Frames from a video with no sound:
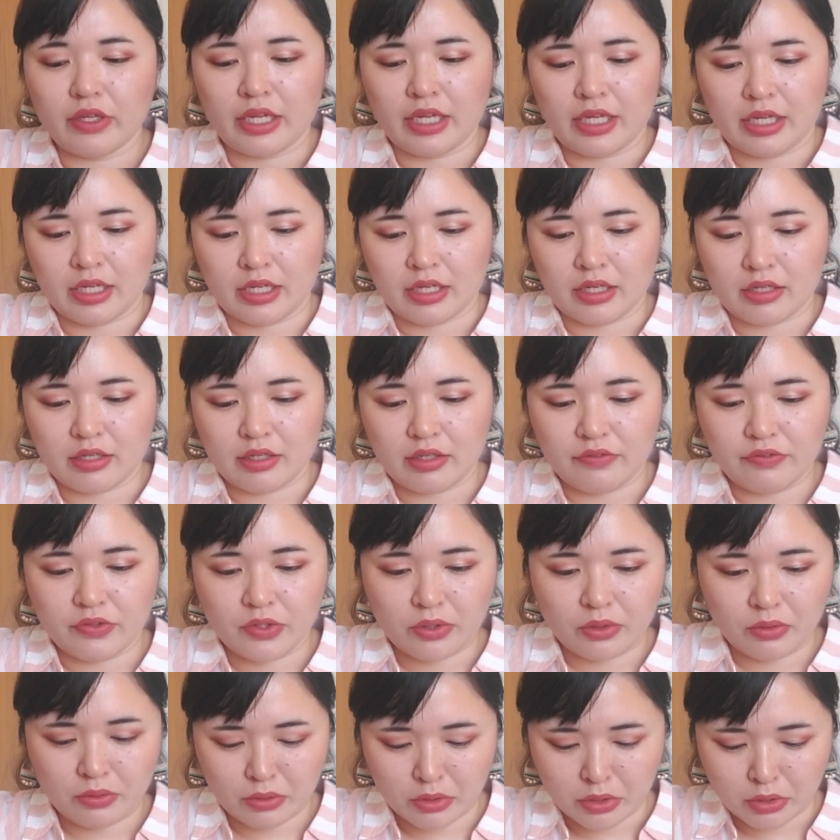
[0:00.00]
And if you
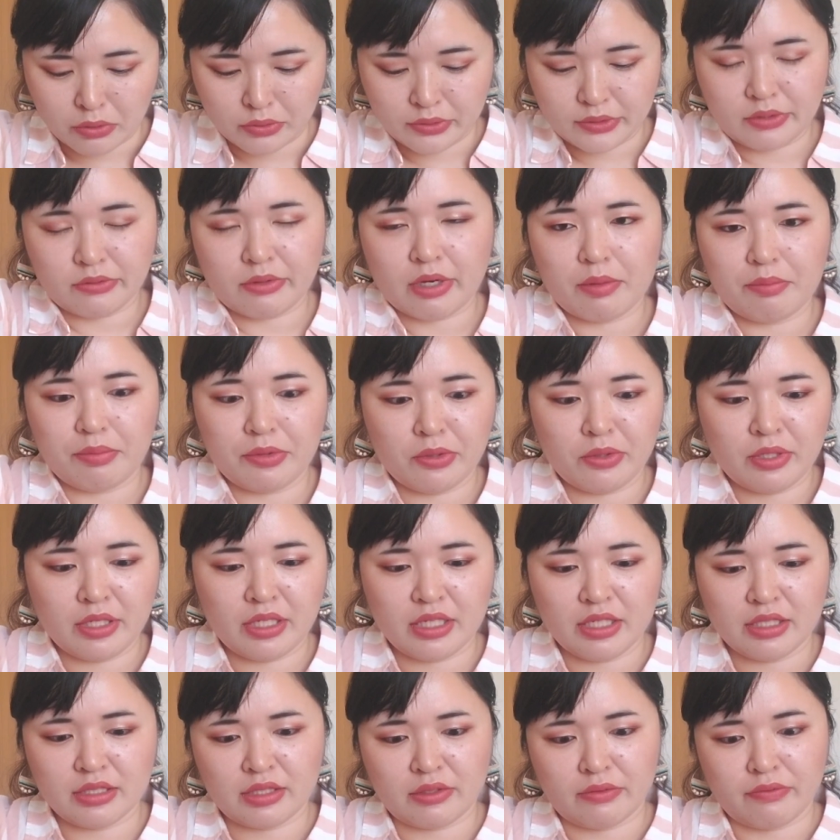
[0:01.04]
don't know, Surratt Beauty
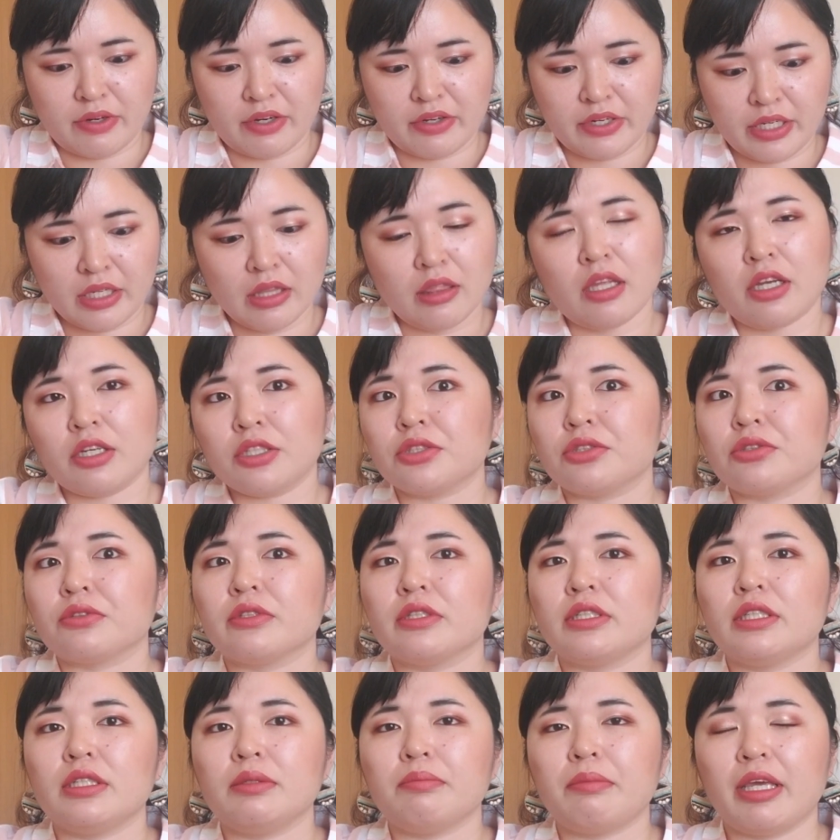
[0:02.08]
is a very
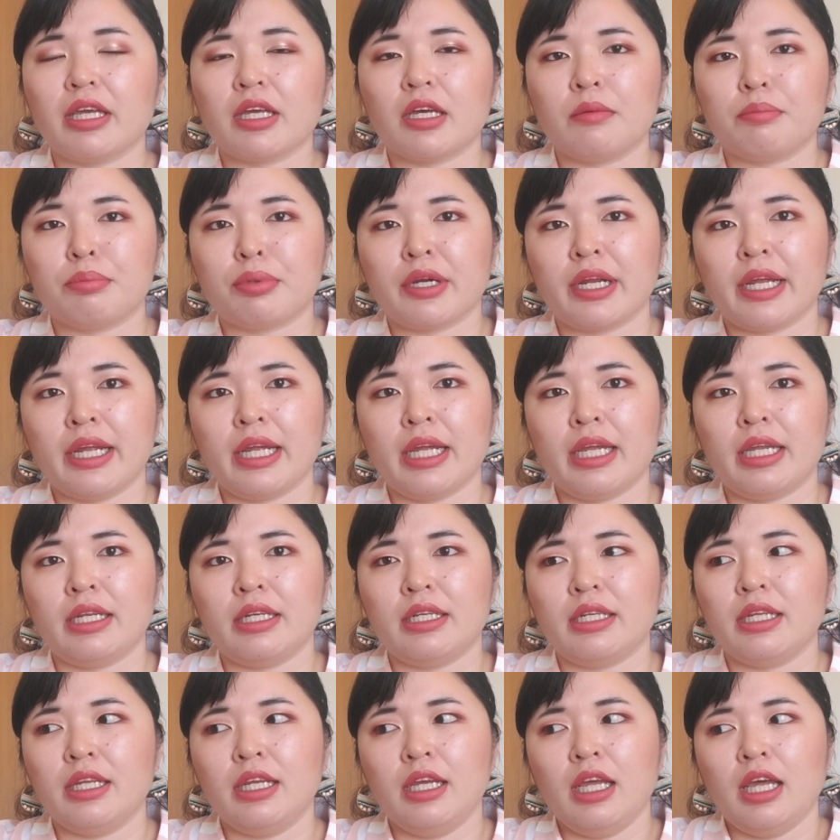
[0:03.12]
luxury makeup brand.